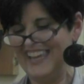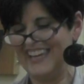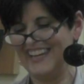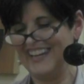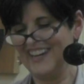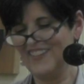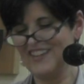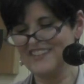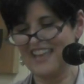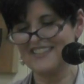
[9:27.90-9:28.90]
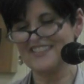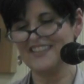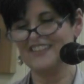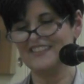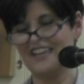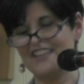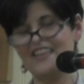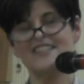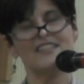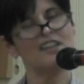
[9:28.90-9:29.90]
And anyways,
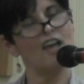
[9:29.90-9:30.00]
he said,